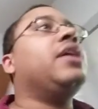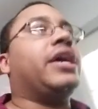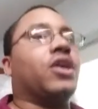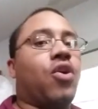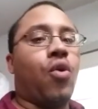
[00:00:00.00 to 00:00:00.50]

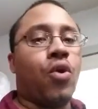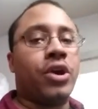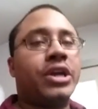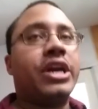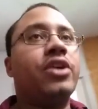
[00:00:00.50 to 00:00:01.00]
and
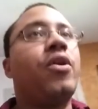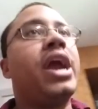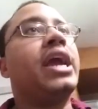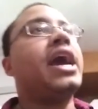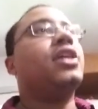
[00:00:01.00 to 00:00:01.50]
Korn can
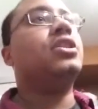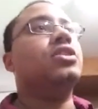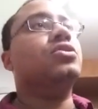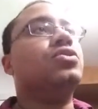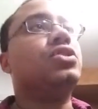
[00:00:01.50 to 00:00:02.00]
crank out
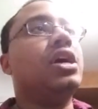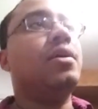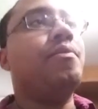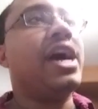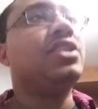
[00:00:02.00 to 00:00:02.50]
those
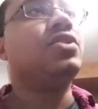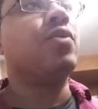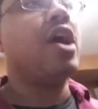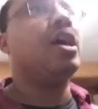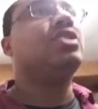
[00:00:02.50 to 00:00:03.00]
best
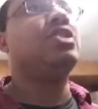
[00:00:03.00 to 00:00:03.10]
rock